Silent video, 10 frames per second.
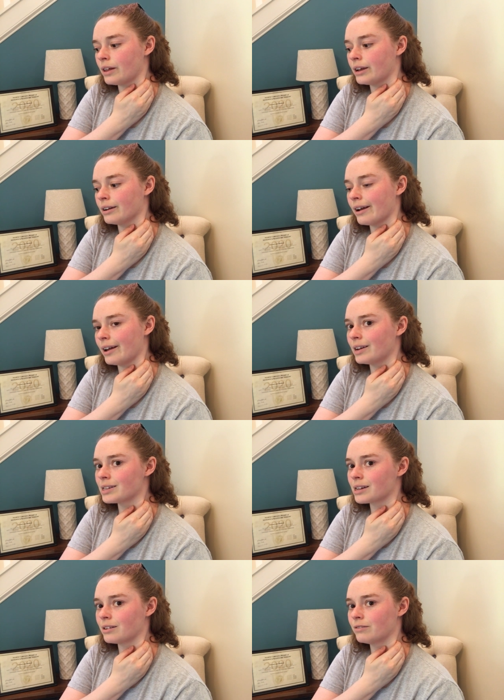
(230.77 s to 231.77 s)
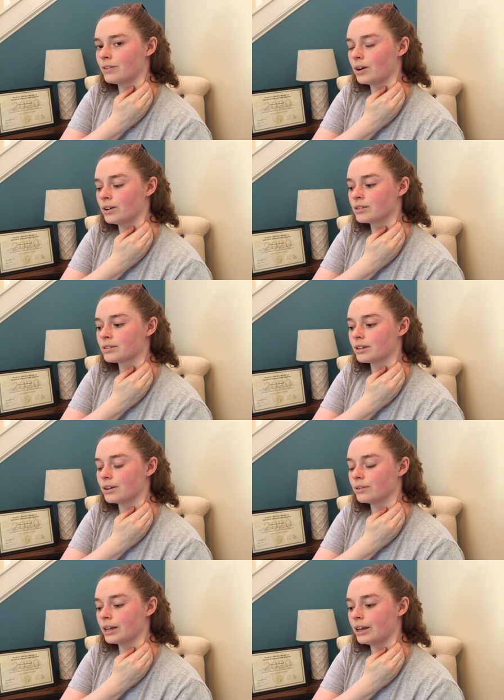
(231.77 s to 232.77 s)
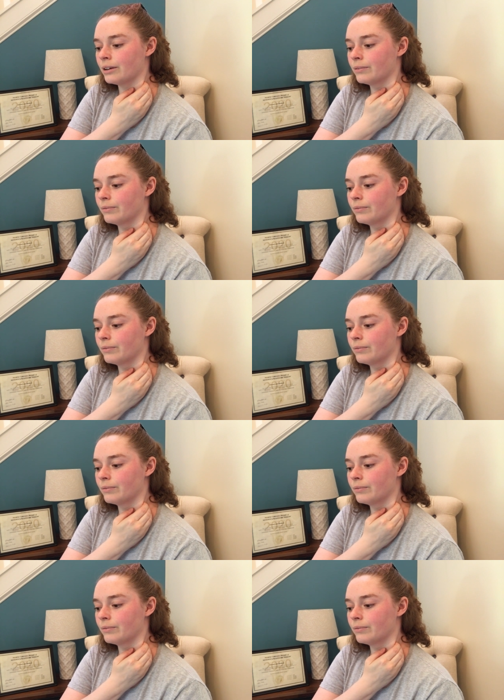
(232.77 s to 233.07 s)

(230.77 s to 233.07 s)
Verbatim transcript: like your hand is going to fall slowly.